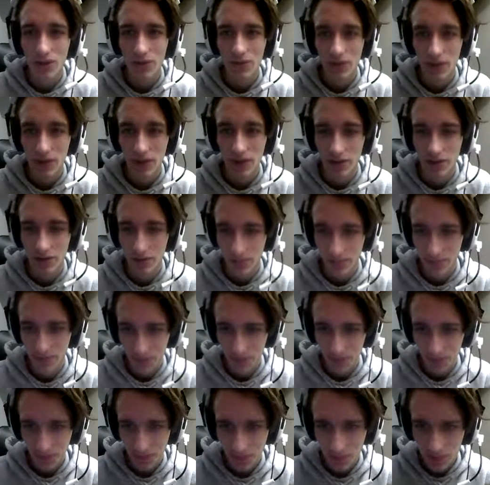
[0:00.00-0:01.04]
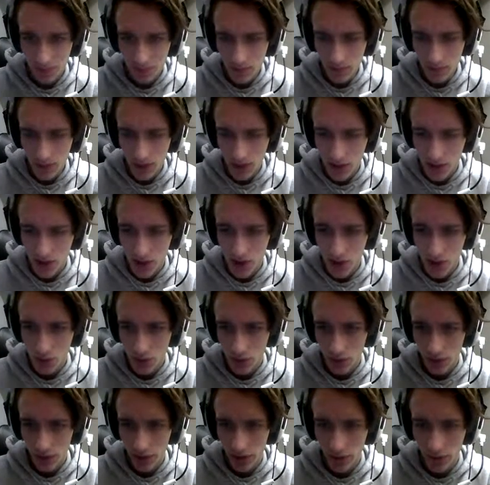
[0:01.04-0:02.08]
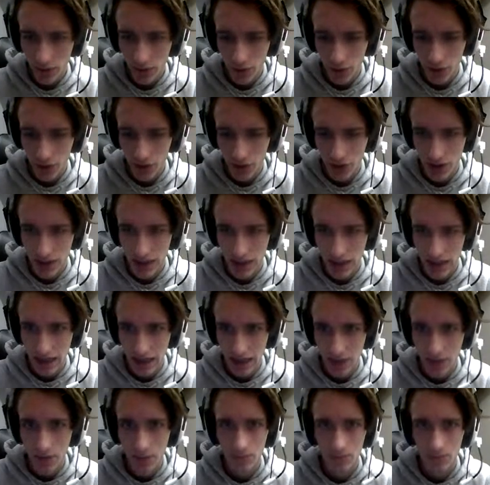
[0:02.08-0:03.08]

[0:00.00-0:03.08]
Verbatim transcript: friend. This is Wally version 10.